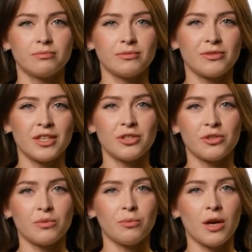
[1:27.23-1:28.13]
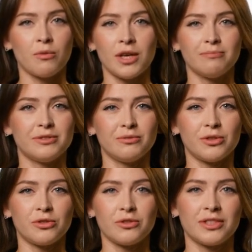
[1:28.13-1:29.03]
Configure your BOMs to
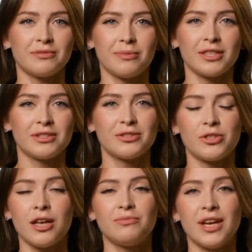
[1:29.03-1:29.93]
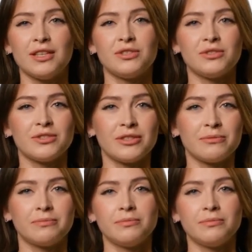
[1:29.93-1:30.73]
include expected scrap factors.